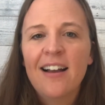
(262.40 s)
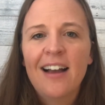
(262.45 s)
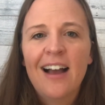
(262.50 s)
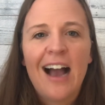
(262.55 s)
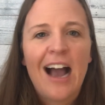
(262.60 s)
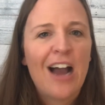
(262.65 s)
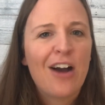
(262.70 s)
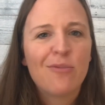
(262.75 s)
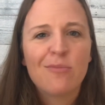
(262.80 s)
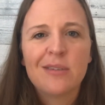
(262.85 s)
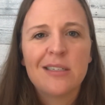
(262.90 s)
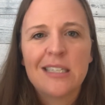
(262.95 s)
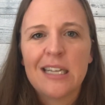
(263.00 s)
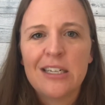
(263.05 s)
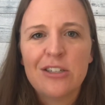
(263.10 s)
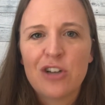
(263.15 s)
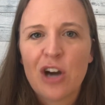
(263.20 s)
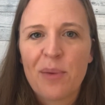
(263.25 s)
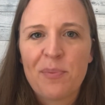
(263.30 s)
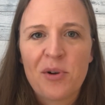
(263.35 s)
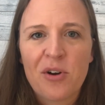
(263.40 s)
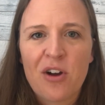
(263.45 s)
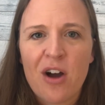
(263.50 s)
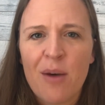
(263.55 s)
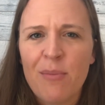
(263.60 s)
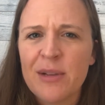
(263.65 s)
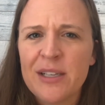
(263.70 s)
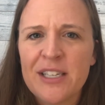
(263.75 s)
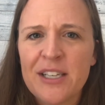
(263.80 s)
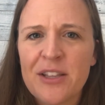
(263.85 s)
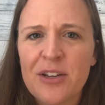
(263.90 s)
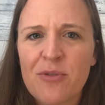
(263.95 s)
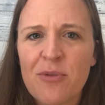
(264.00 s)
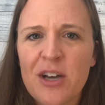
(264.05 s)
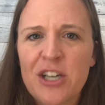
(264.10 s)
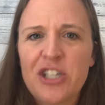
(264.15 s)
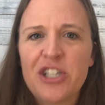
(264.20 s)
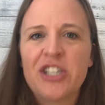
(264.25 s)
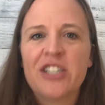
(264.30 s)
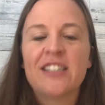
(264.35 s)
I almost said drop your comments in the
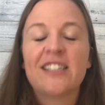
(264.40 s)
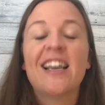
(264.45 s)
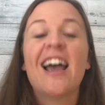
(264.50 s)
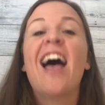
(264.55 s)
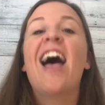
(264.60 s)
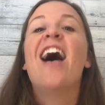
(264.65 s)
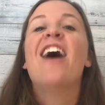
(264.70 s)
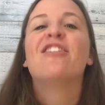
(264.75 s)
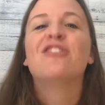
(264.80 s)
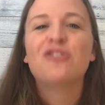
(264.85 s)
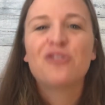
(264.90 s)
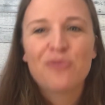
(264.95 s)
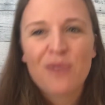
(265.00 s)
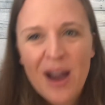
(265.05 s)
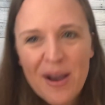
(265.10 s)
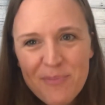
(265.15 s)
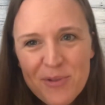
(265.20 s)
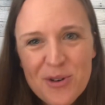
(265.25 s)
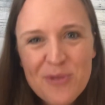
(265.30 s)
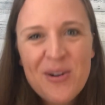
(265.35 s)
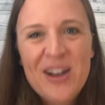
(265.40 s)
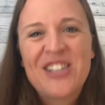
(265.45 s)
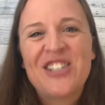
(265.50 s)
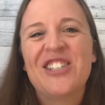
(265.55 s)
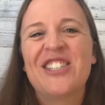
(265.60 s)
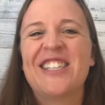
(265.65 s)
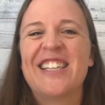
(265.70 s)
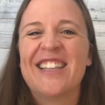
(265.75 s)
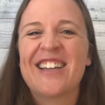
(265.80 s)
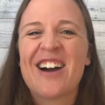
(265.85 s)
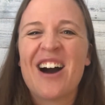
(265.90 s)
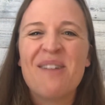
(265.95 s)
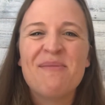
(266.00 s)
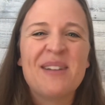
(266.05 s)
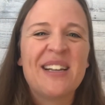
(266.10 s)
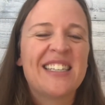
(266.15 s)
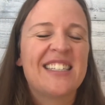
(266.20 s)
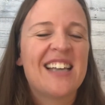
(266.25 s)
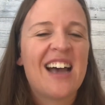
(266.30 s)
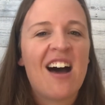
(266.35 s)
questions. Drop your questions in the
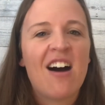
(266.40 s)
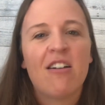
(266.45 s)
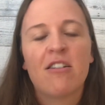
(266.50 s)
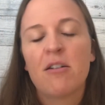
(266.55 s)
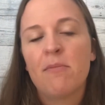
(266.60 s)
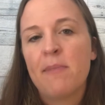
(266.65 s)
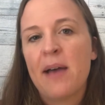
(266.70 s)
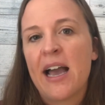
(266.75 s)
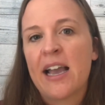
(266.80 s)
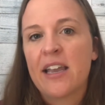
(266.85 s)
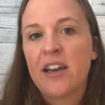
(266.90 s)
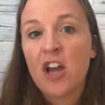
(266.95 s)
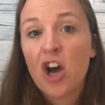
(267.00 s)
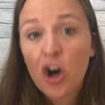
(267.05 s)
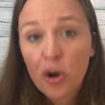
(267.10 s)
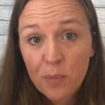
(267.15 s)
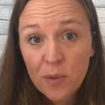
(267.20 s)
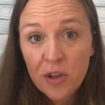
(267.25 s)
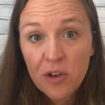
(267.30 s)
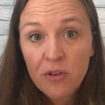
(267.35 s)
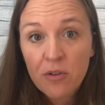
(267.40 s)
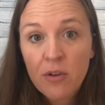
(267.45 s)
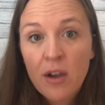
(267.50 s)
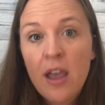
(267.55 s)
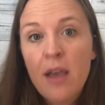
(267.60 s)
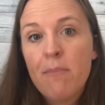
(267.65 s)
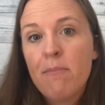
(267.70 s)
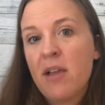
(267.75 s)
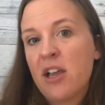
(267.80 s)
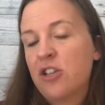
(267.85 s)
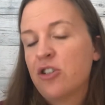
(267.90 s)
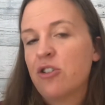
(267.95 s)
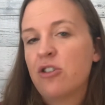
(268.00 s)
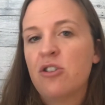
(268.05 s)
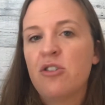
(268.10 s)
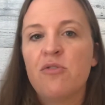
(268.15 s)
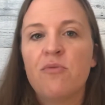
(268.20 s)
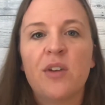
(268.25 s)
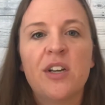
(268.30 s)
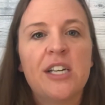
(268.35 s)
comments. I'll come back and help you. Make sure that
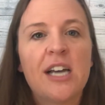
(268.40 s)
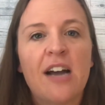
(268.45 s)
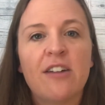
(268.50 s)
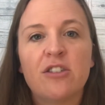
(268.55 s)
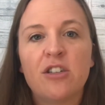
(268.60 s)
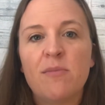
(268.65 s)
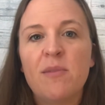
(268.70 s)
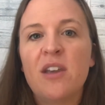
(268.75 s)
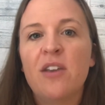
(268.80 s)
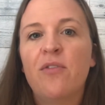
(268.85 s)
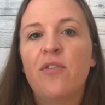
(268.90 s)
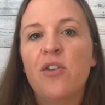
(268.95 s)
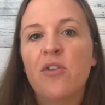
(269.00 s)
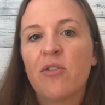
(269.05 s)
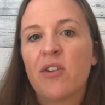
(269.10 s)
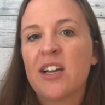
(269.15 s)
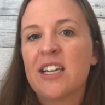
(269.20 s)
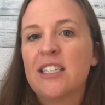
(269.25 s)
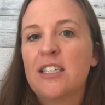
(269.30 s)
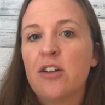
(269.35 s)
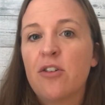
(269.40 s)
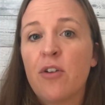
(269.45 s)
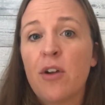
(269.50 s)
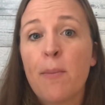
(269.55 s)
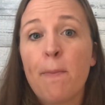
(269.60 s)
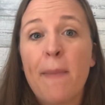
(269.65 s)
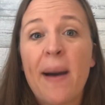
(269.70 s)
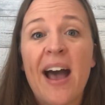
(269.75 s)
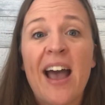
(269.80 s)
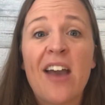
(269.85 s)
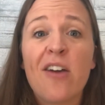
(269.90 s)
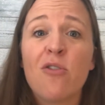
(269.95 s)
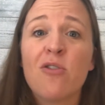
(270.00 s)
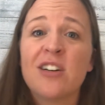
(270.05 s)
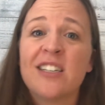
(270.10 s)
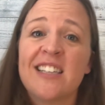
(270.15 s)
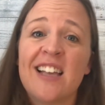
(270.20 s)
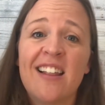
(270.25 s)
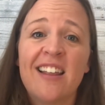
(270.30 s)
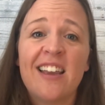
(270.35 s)
you reach out to me if you are considering buying or
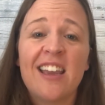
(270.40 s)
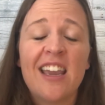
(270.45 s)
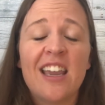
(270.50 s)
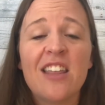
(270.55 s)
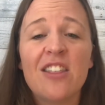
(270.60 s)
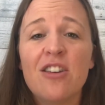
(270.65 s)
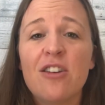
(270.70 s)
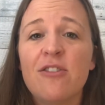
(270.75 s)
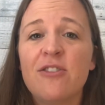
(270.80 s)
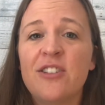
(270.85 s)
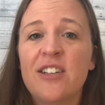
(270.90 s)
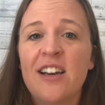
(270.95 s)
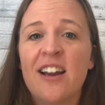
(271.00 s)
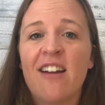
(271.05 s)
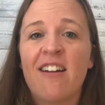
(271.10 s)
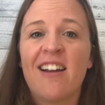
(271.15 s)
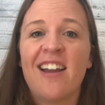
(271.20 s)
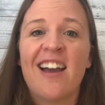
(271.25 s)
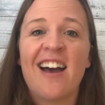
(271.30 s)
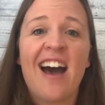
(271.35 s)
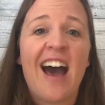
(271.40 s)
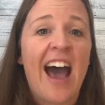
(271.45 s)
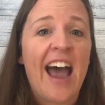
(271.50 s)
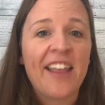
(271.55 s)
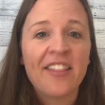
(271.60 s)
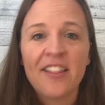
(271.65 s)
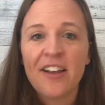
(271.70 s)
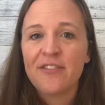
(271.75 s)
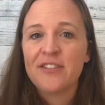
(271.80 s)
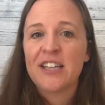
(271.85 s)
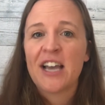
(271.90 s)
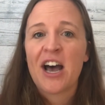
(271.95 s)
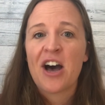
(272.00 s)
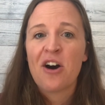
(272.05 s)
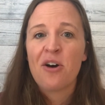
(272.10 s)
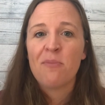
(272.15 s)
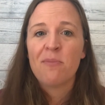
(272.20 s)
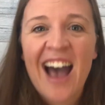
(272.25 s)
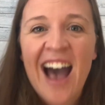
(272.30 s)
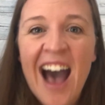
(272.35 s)
selling in the Houston area. I'd love to
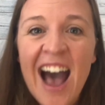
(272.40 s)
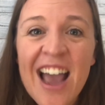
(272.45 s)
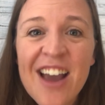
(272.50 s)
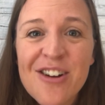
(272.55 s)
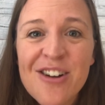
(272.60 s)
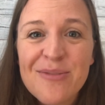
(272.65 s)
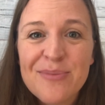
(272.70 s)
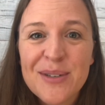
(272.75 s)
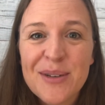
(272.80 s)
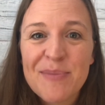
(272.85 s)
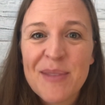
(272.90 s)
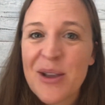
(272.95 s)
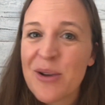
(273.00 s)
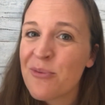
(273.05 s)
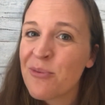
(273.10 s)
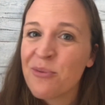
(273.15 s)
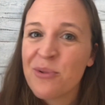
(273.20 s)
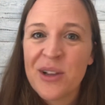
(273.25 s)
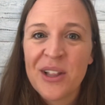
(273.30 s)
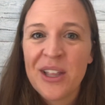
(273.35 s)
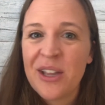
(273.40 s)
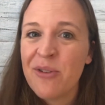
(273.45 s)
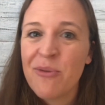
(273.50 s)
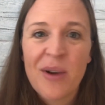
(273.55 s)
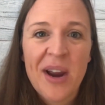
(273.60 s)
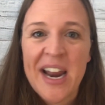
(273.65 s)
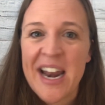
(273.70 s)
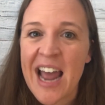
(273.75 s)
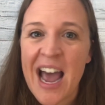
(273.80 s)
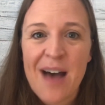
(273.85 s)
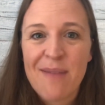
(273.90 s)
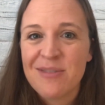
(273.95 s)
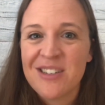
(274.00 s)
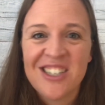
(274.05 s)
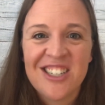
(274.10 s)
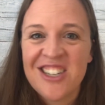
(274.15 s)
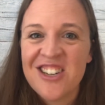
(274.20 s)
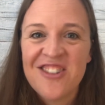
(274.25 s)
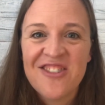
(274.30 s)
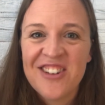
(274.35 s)
help. I hope something really great happens
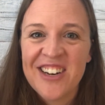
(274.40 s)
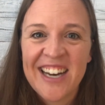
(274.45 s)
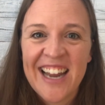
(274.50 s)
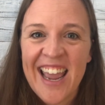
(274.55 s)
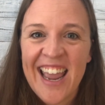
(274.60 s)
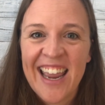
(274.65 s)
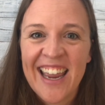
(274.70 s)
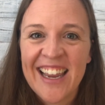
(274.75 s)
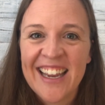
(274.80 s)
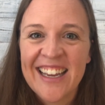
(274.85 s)
to you today.